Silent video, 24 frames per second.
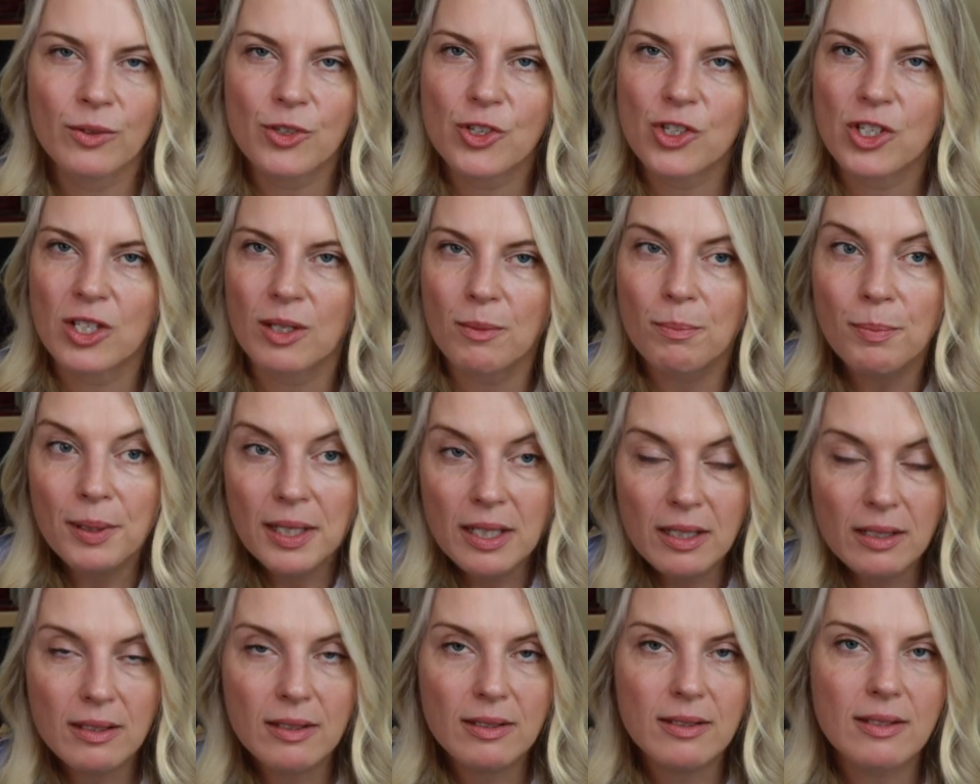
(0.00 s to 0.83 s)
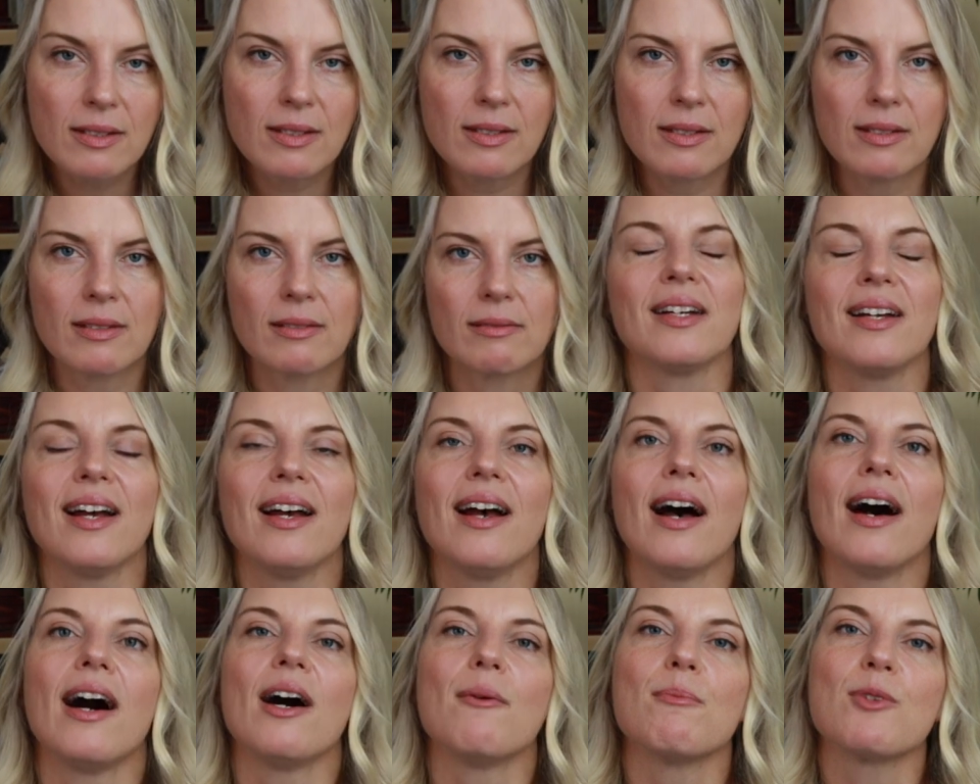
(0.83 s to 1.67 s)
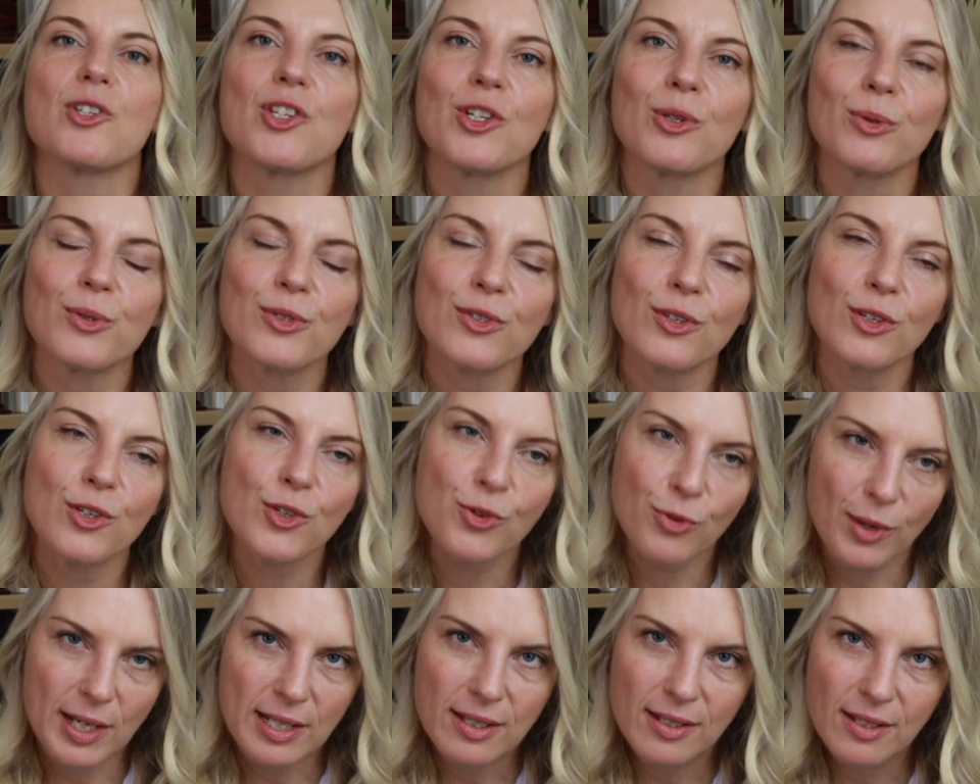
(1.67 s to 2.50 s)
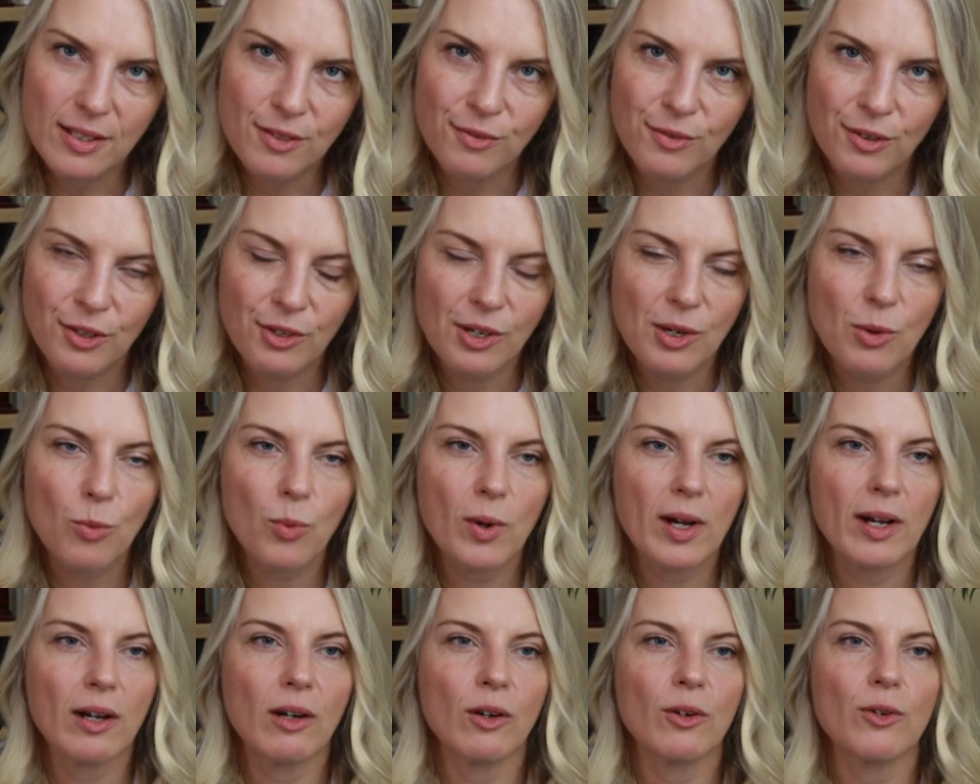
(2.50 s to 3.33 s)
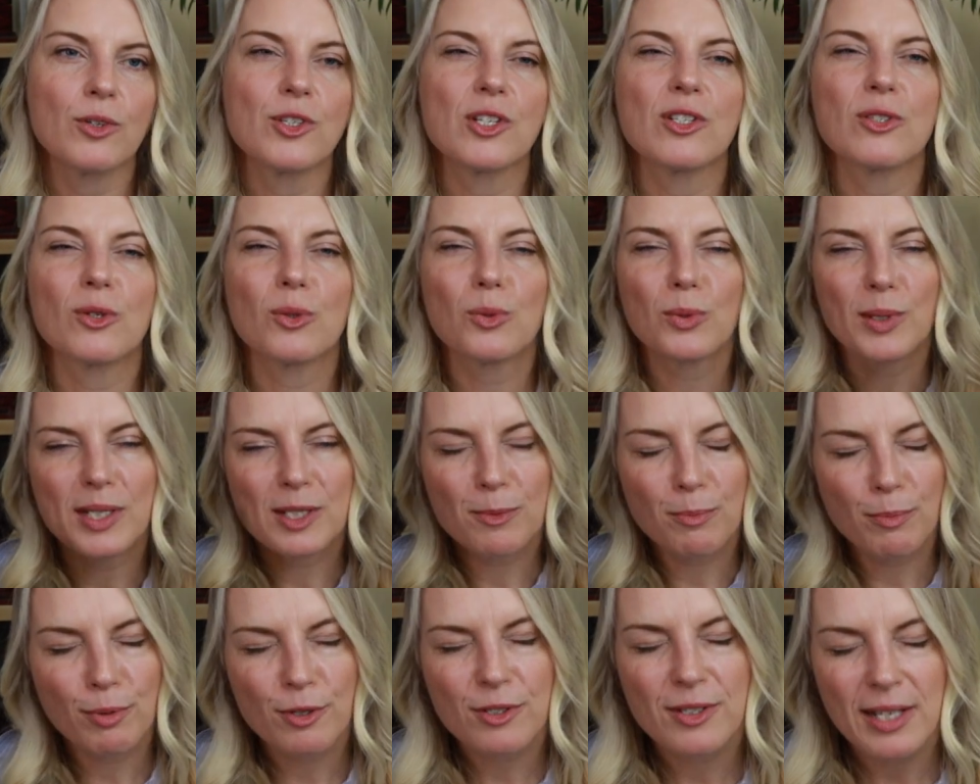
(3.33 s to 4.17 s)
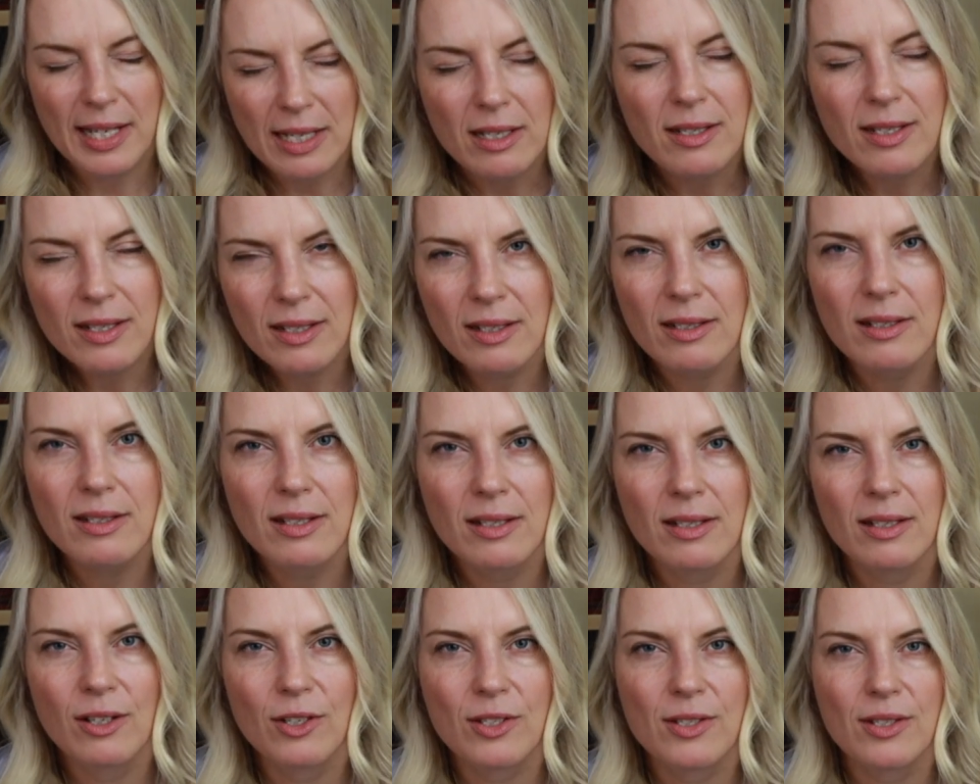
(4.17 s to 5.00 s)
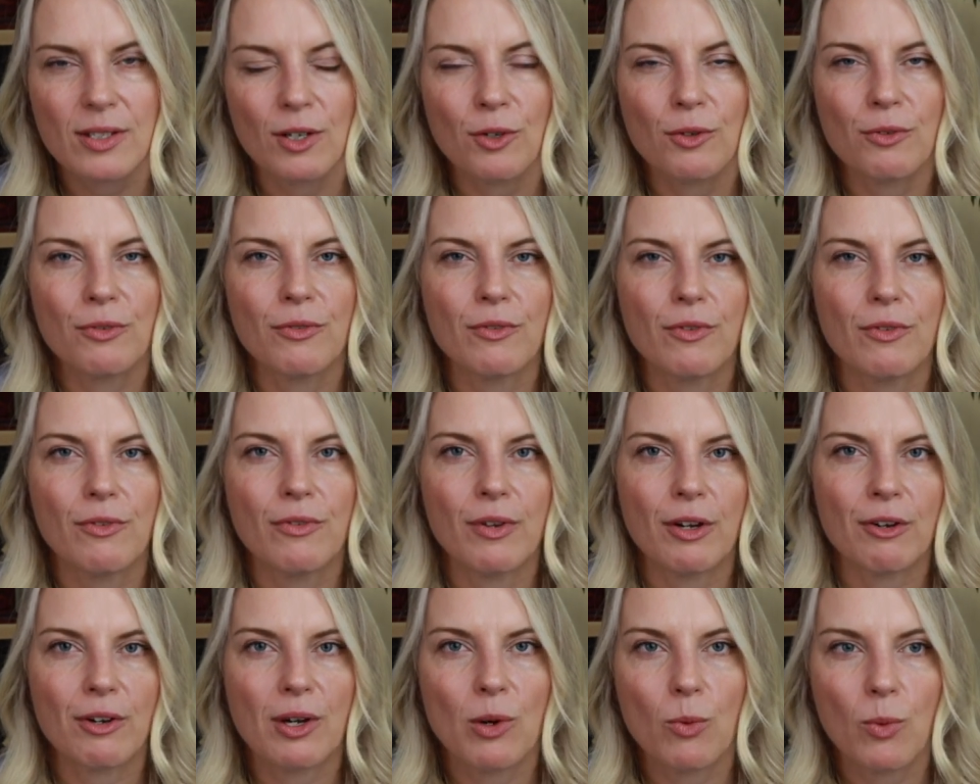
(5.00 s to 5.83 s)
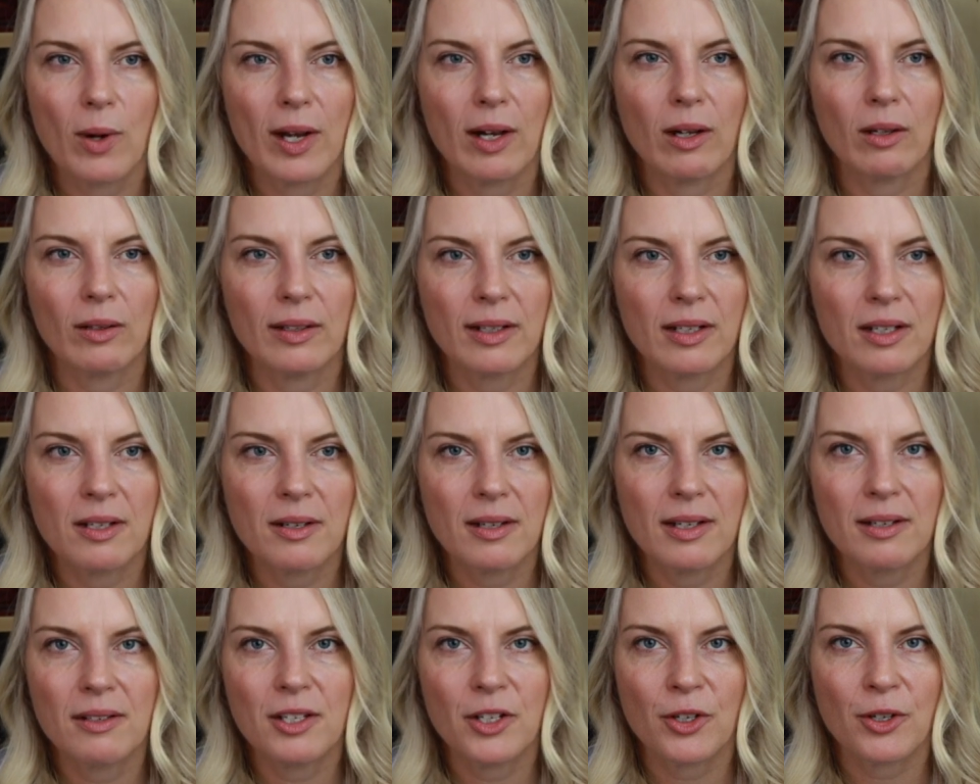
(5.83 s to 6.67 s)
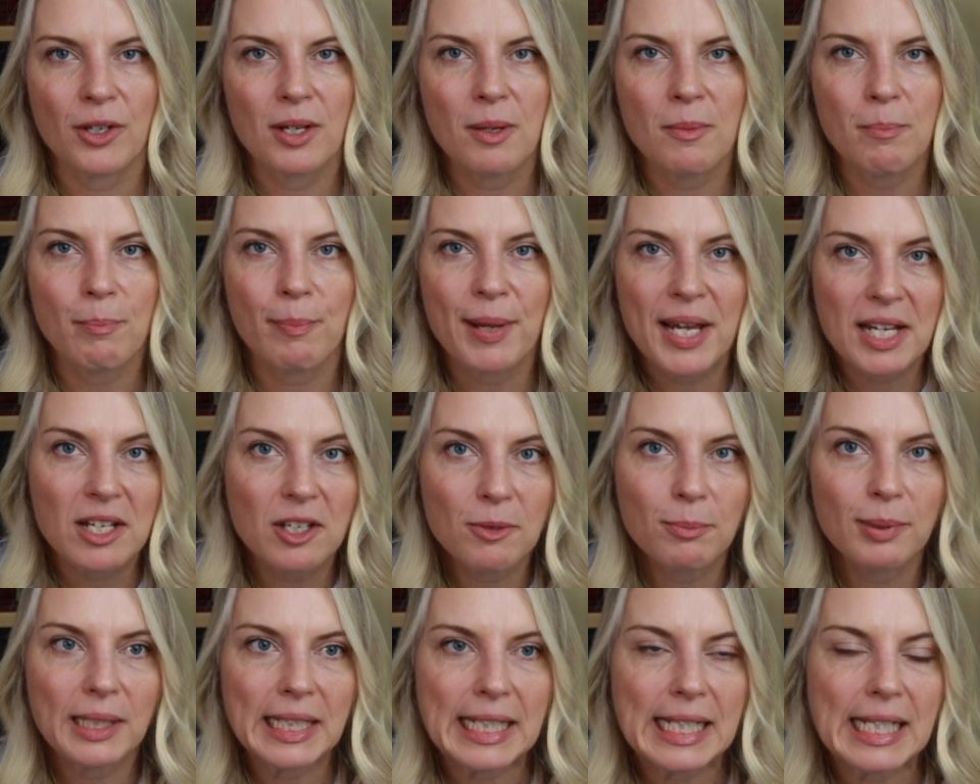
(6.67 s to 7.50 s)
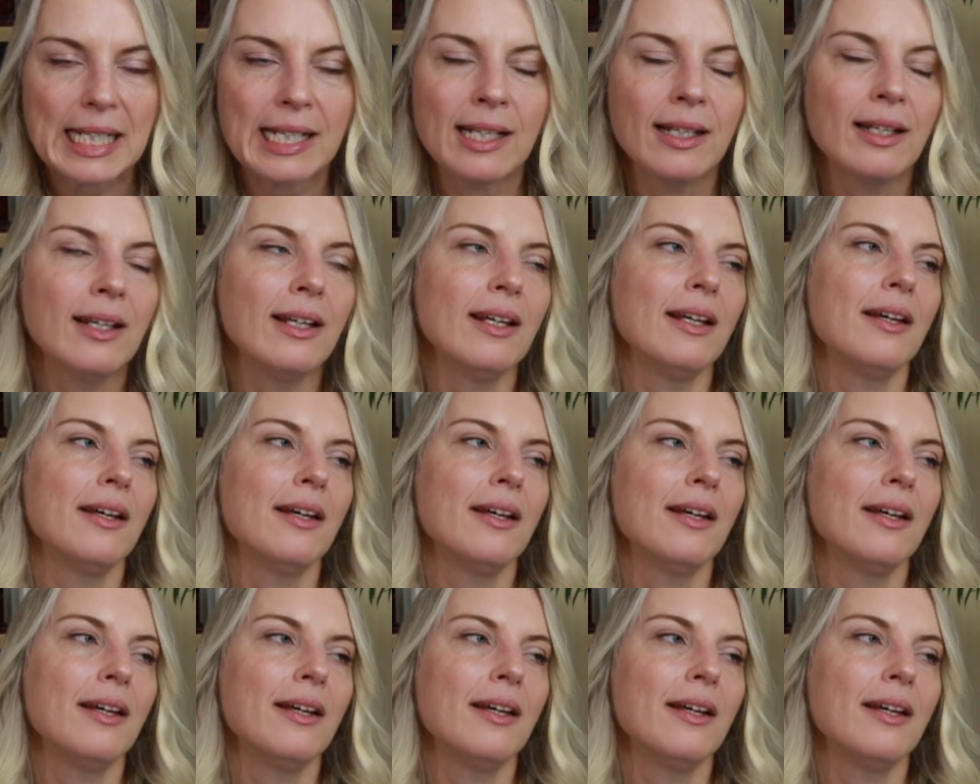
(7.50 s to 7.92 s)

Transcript: She appears, um, she also dresses very well. She's always presented herself very well and you know impeccably.